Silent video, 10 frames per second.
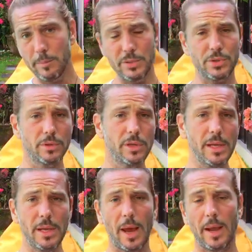
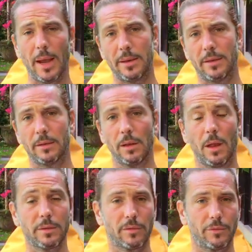Personally, I attend a
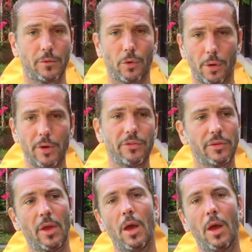lot of courses,